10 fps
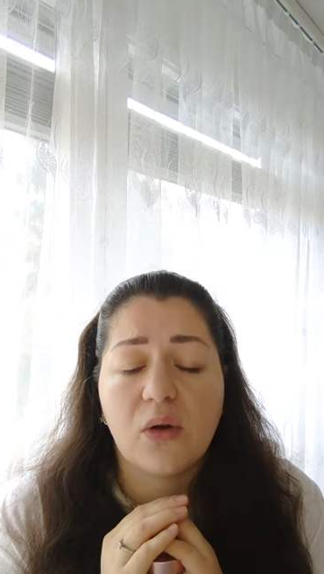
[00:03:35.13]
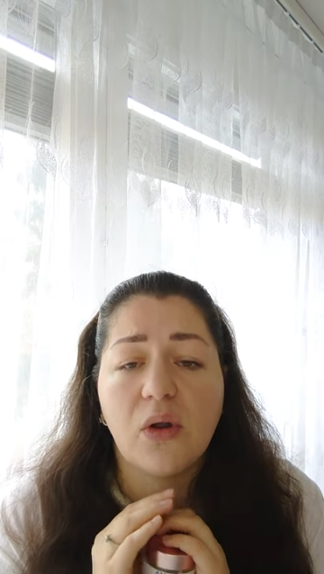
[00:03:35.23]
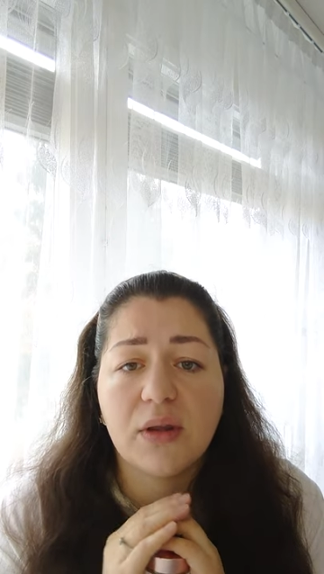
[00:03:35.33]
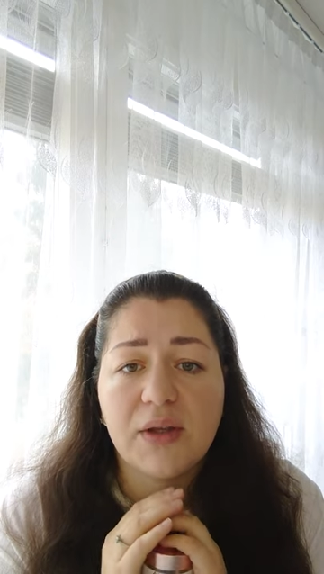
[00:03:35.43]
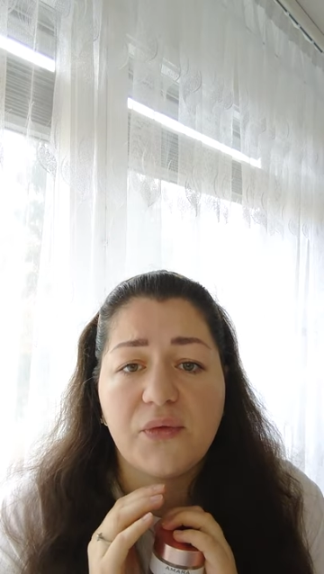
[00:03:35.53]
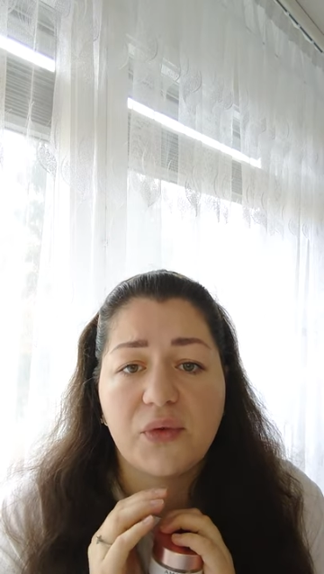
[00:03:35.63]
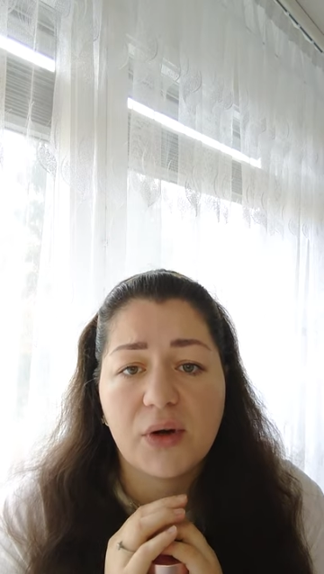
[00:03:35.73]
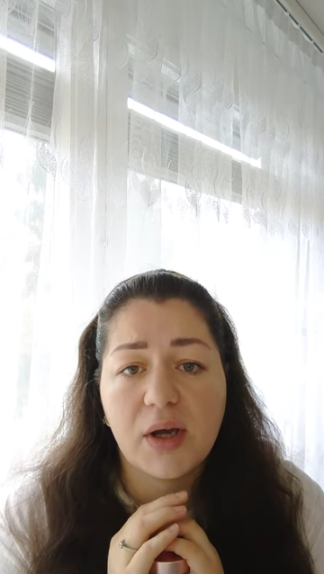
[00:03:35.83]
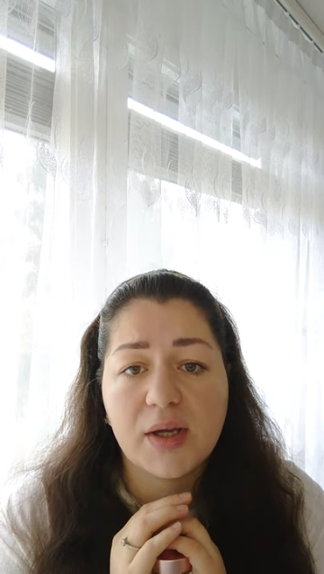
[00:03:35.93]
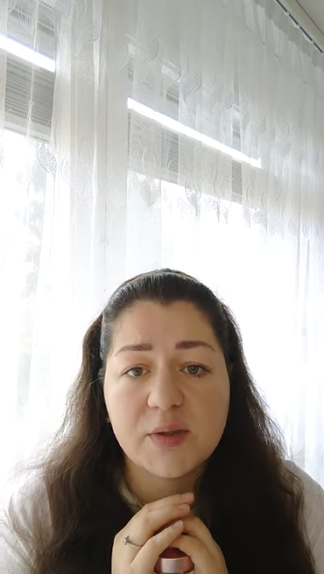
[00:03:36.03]
only
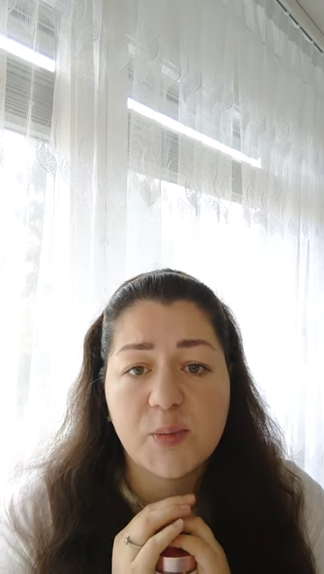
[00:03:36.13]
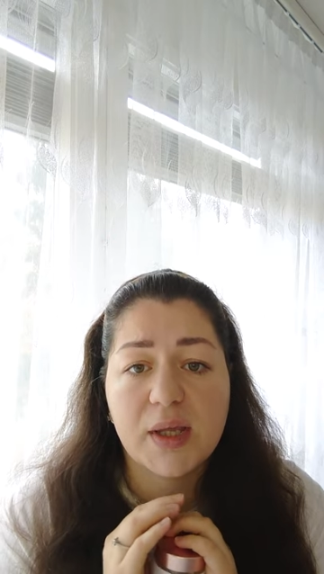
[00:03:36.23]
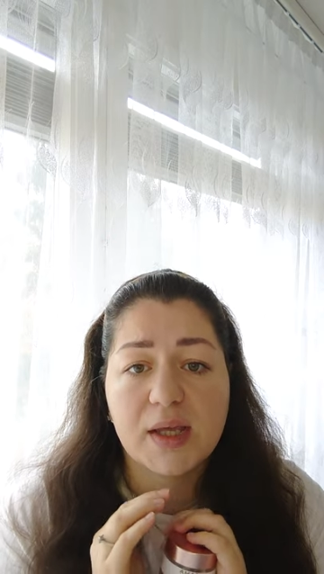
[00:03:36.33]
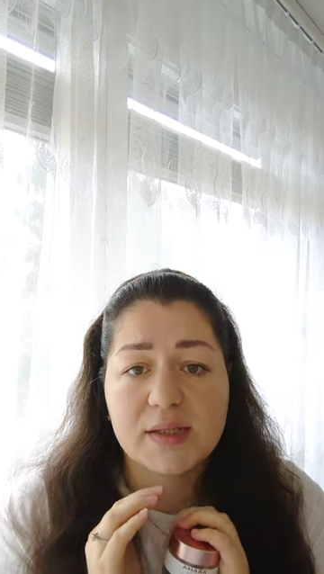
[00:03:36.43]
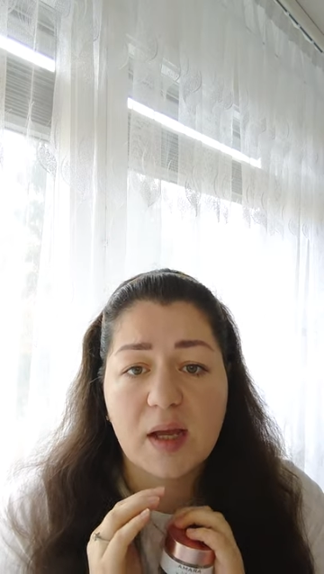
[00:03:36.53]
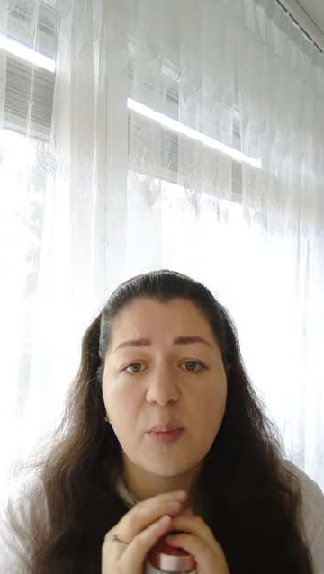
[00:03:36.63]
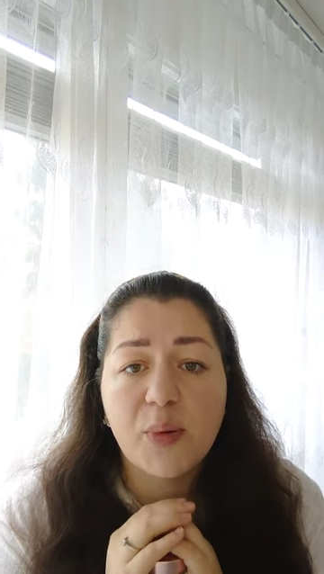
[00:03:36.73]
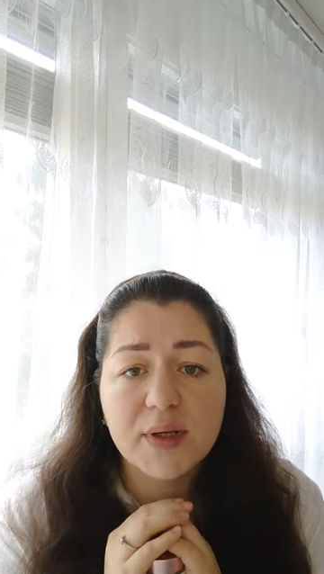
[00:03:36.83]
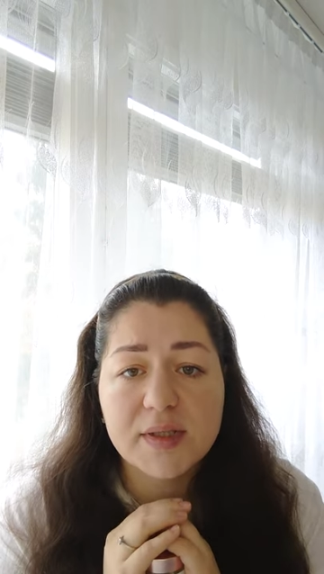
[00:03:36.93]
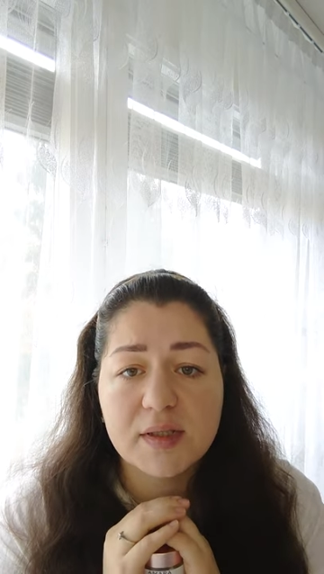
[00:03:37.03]
for us because I
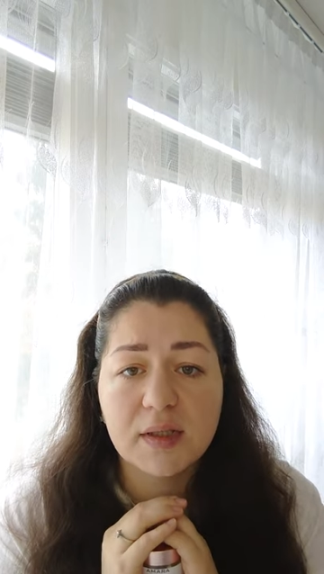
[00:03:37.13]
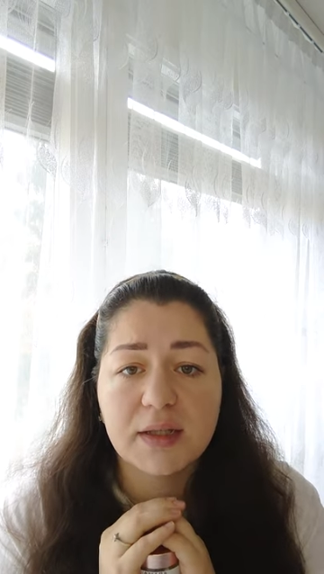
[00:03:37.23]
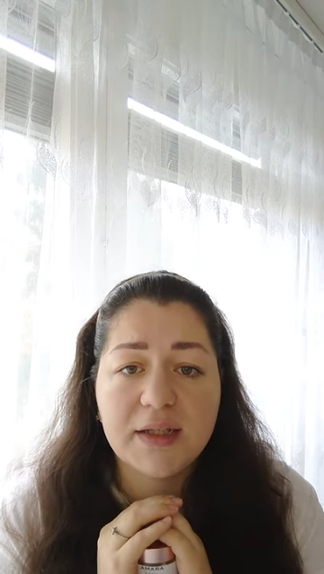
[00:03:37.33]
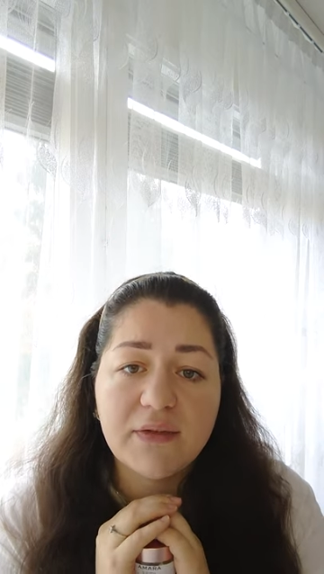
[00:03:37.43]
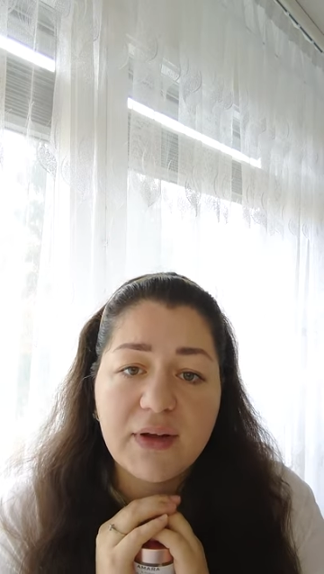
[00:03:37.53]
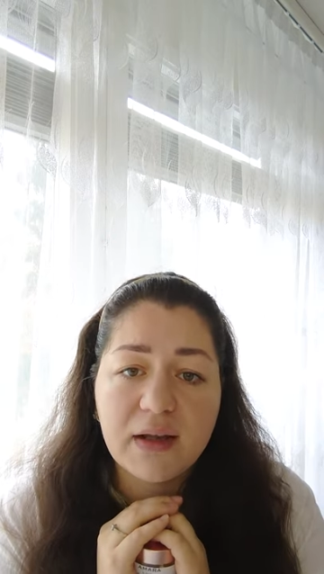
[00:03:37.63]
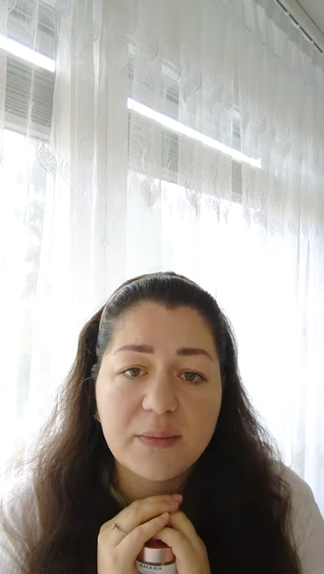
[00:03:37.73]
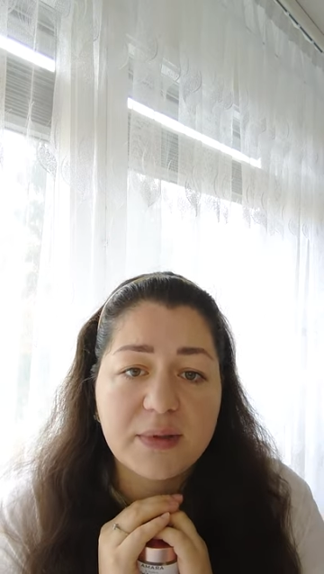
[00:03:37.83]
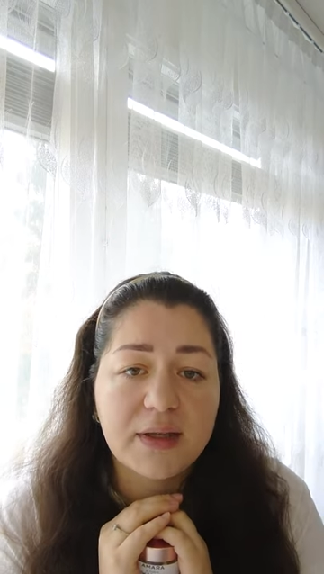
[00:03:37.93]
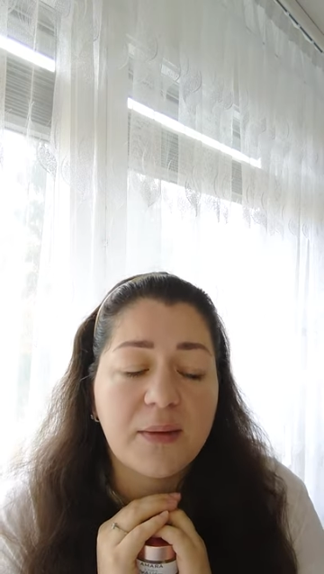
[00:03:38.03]
personally
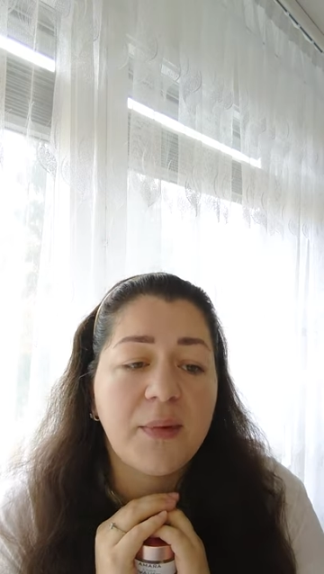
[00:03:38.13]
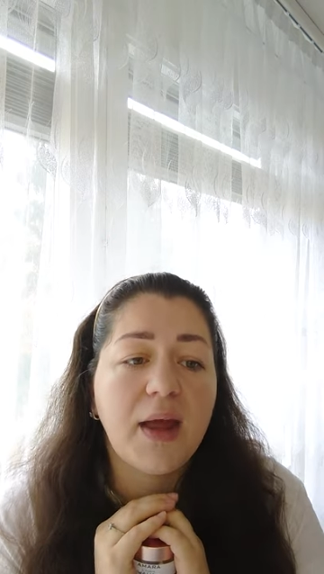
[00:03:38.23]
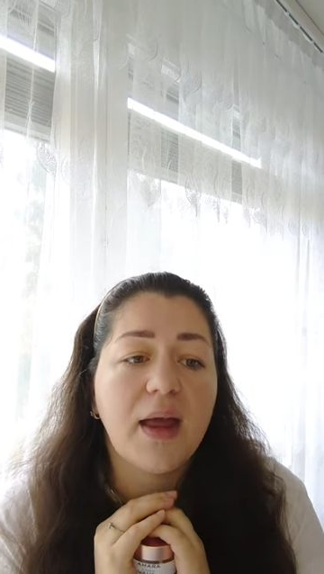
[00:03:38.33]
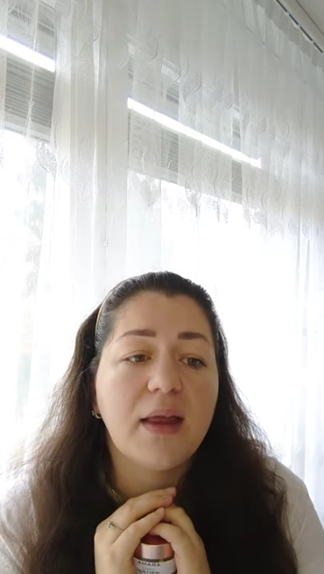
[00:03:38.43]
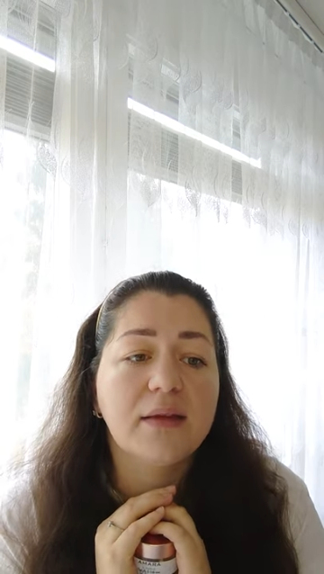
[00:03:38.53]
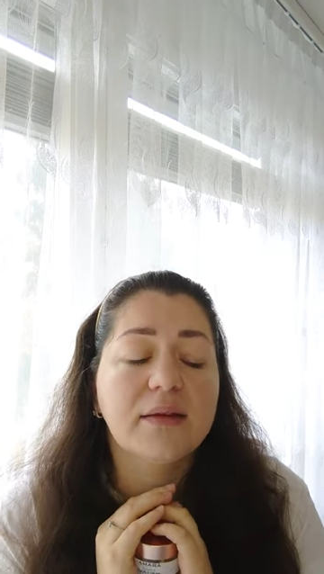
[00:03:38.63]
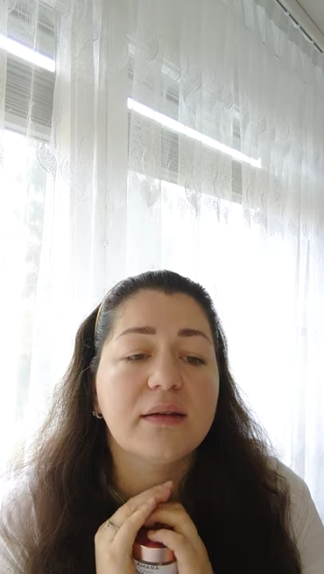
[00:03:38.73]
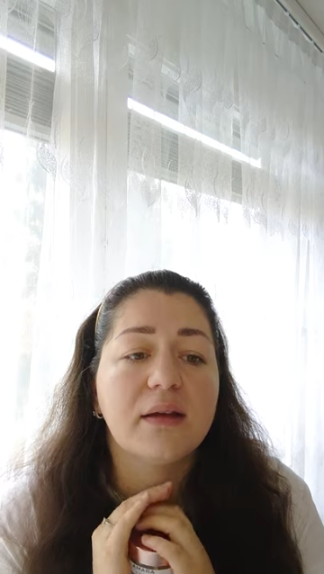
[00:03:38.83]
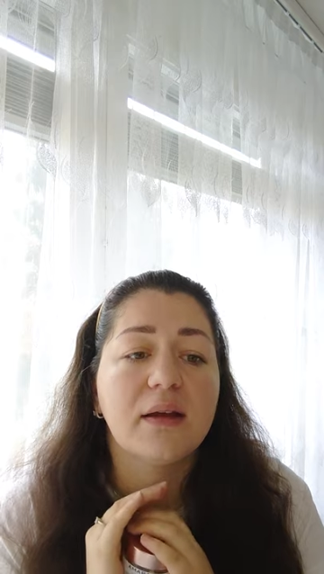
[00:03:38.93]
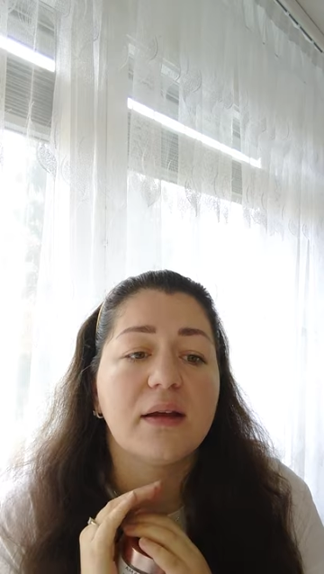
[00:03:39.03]
developed them, and